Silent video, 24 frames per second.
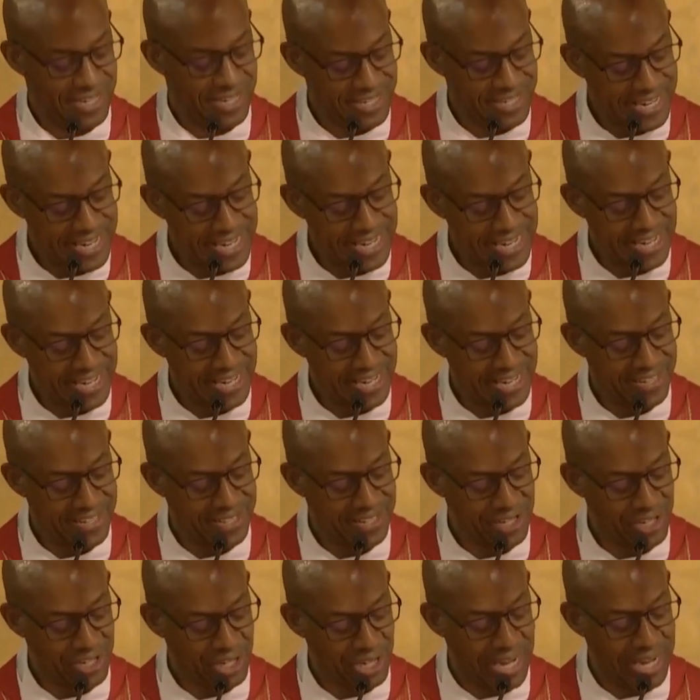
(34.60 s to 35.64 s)
taking
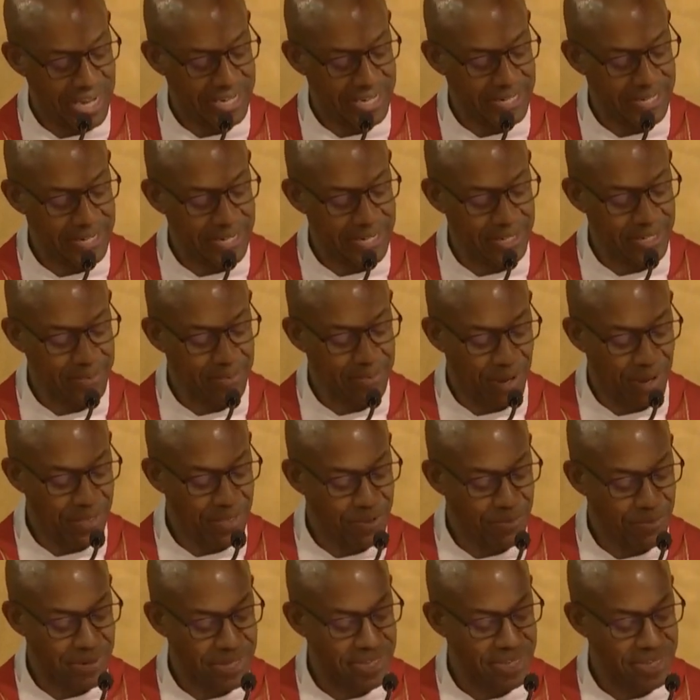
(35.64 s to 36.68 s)
the child and his
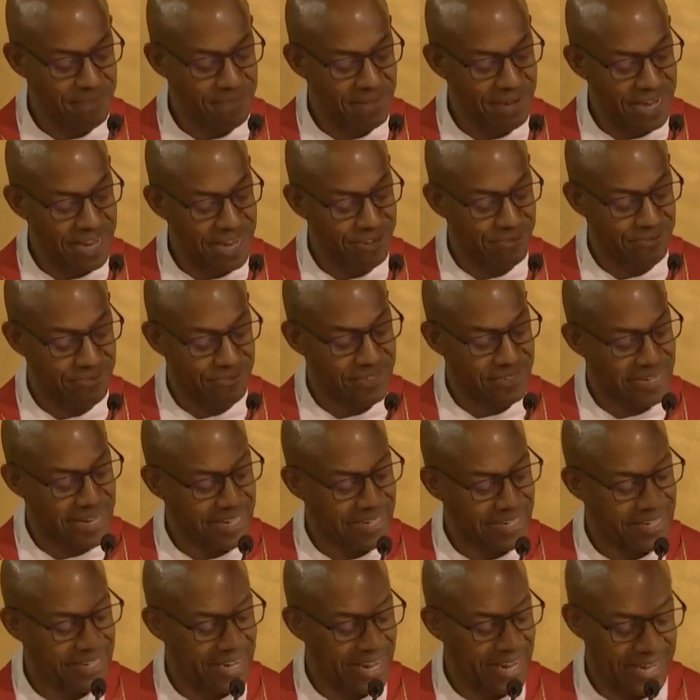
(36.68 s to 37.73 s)
mother with him, left
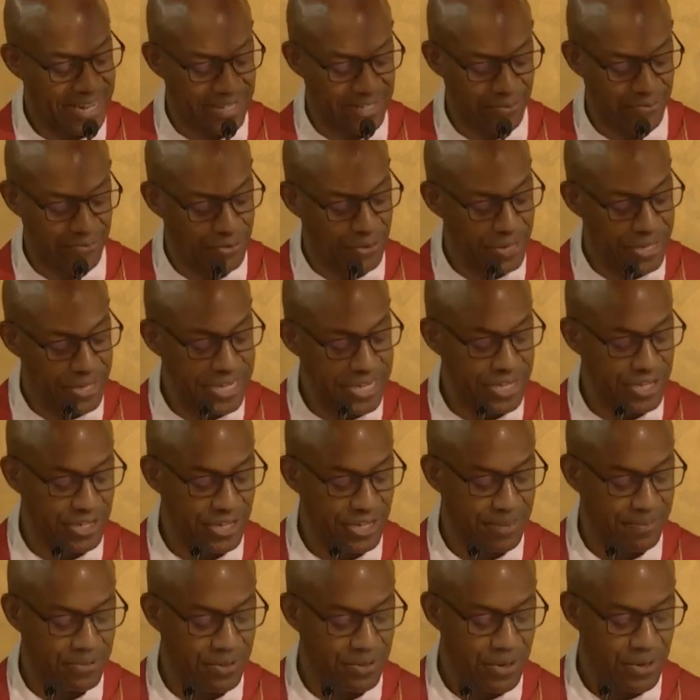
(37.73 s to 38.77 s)
that night for
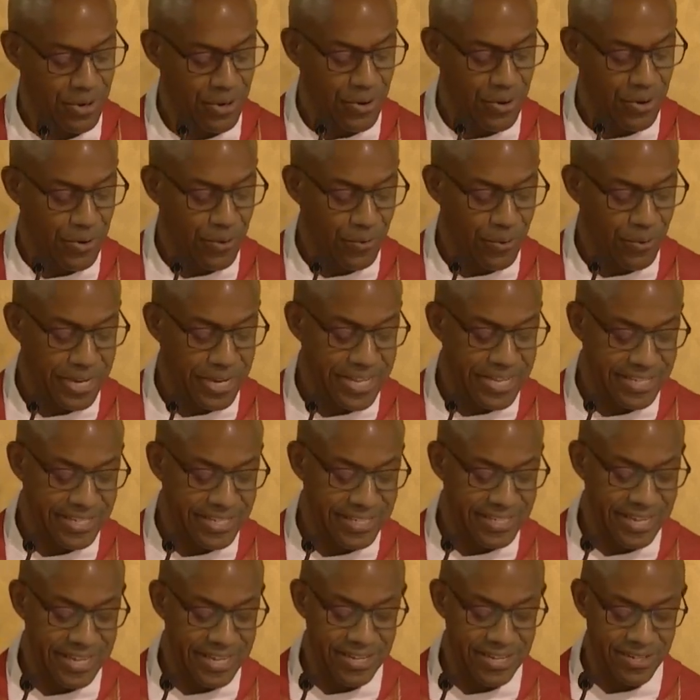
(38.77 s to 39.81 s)
Egypt, where he
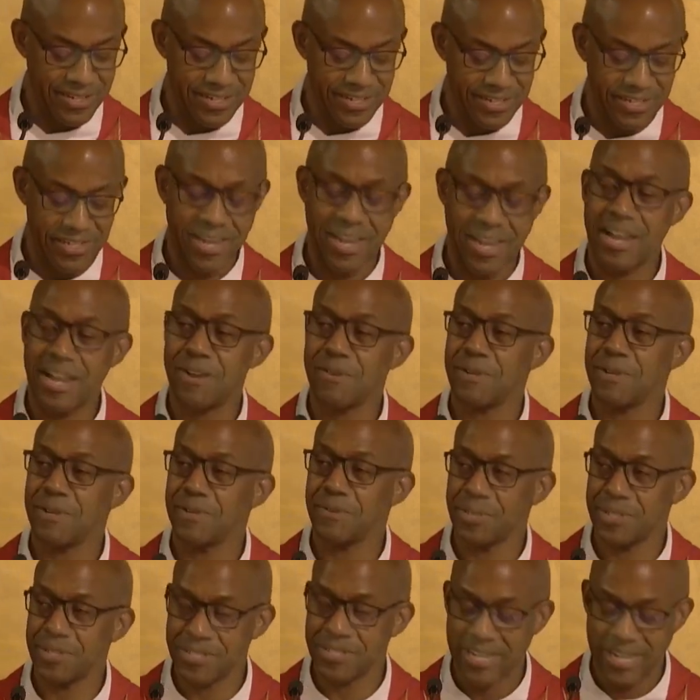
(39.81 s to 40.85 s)
stayed until Herod
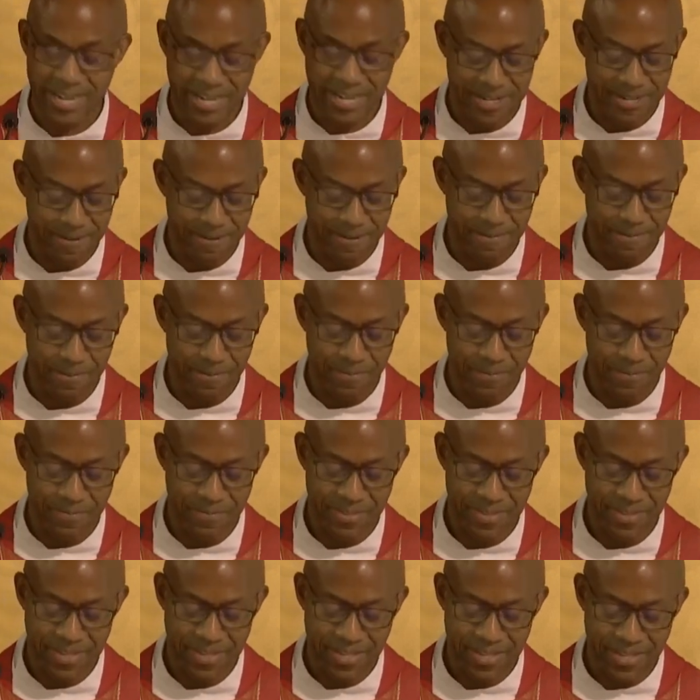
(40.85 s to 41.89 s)
was dead.
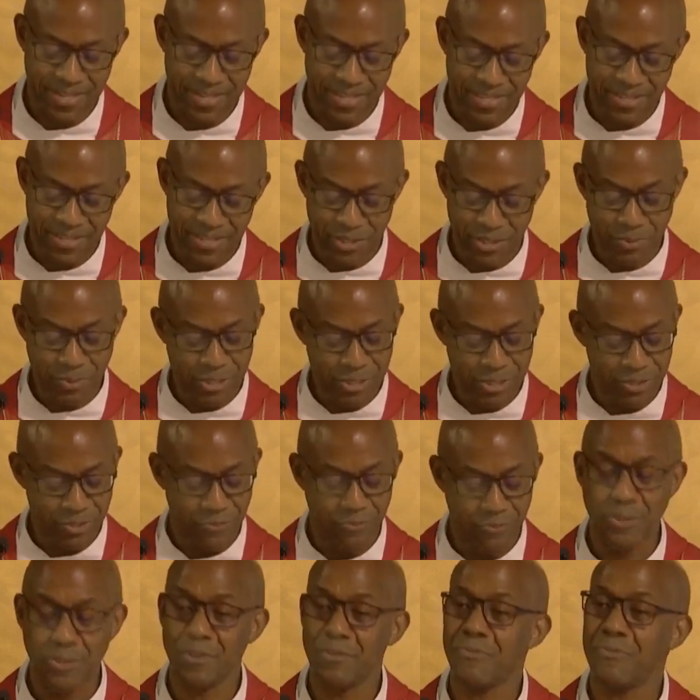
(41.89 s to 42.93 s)
This was to
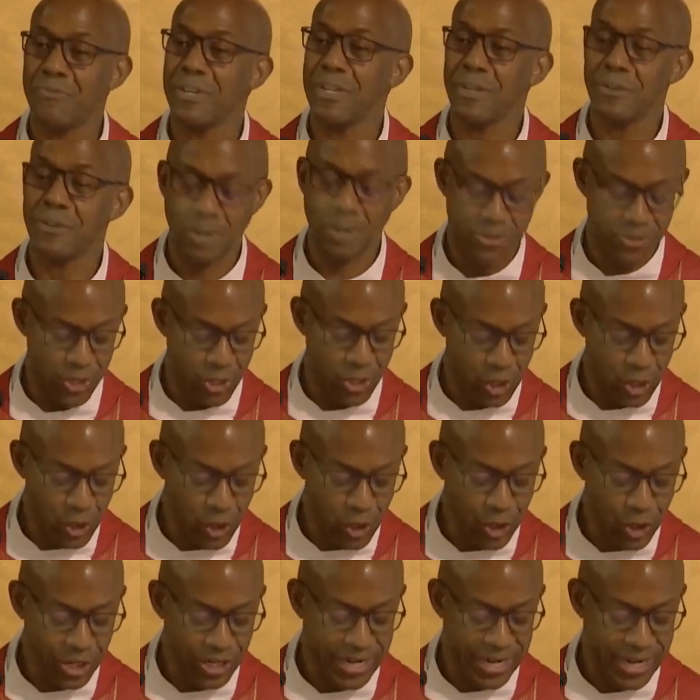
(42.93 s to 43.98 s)
fulfill what the
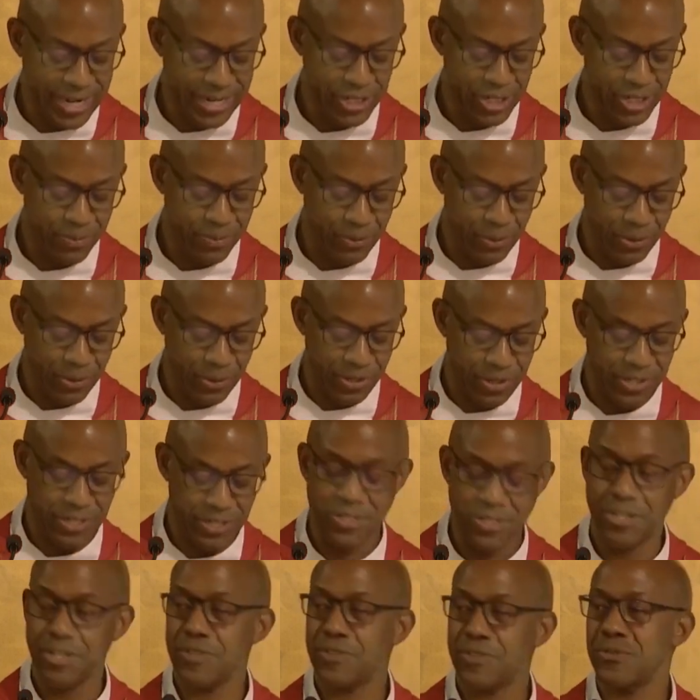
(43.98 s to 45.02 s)
Lord had
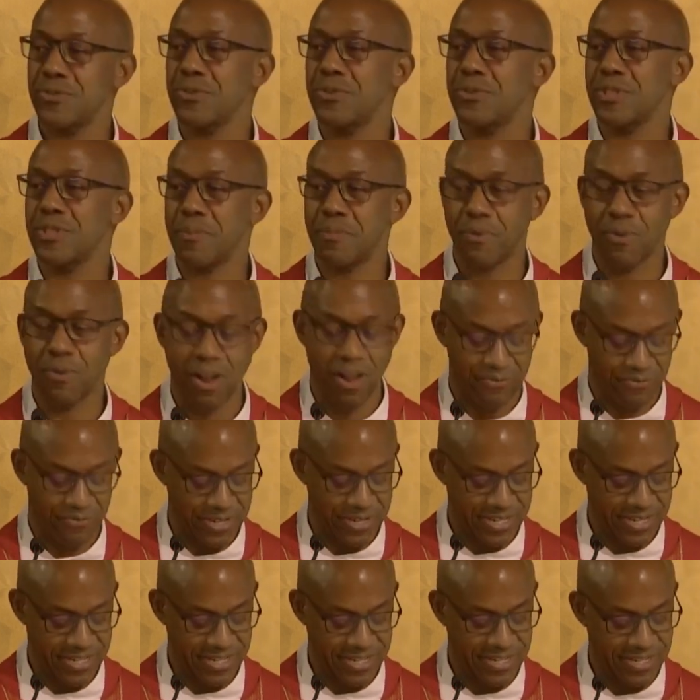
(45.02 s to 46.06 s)
spoken through the
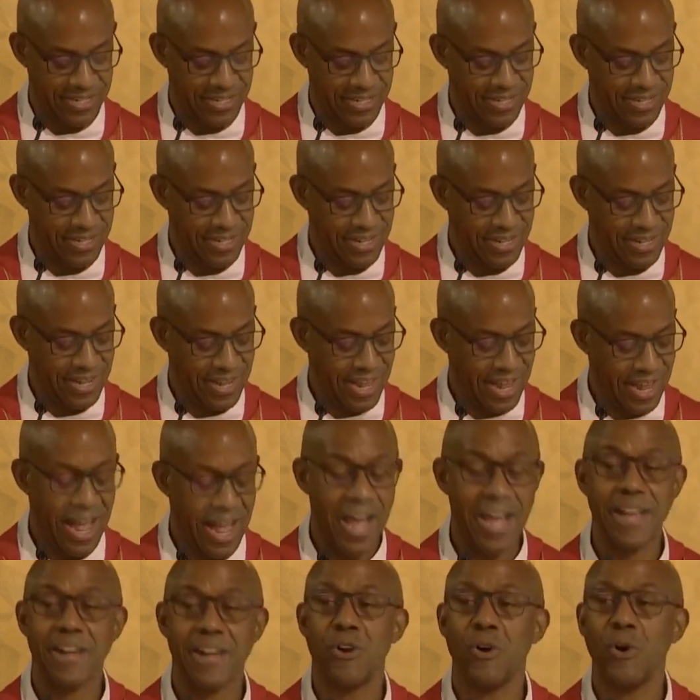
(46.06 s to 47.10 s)
prophet
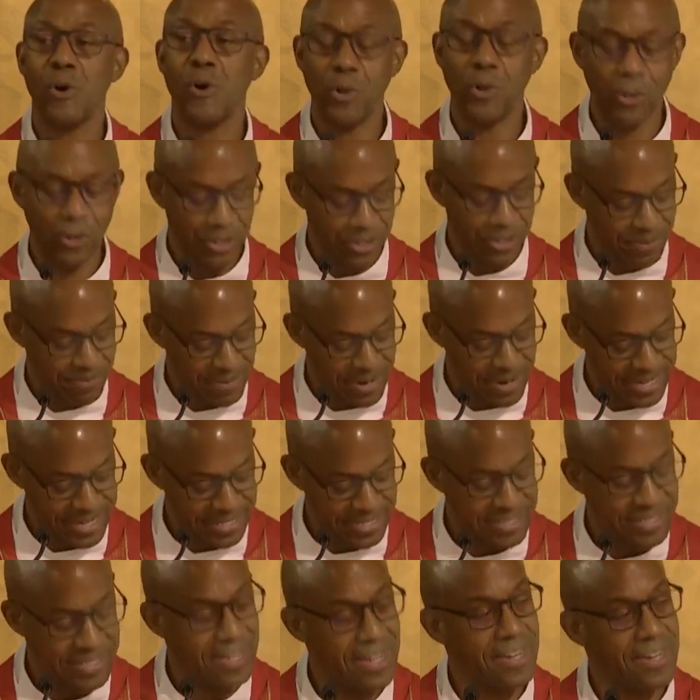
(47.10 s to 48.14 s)
I called my
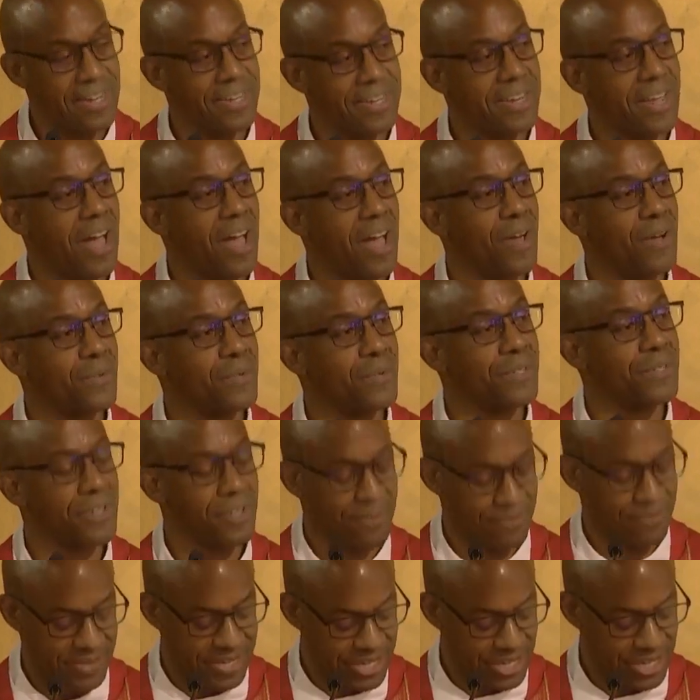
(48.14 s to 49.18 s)
son out
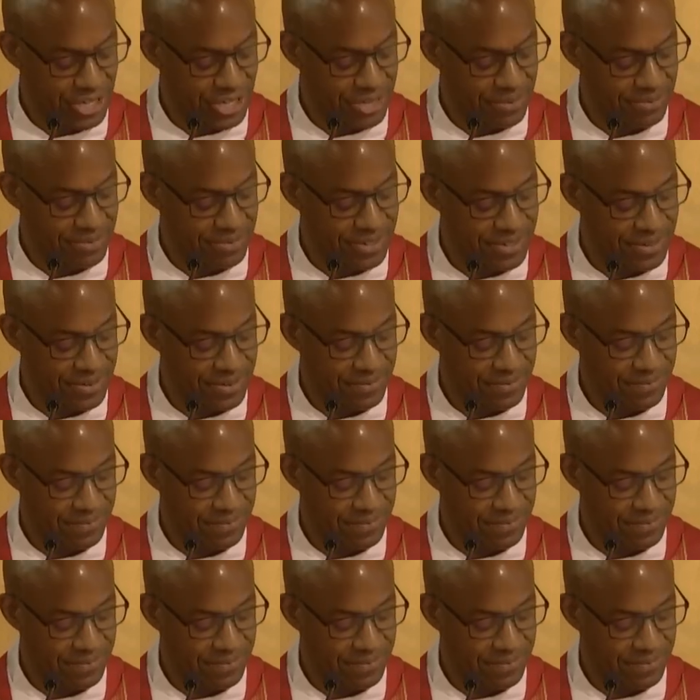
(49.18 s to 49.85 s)
of Egypt.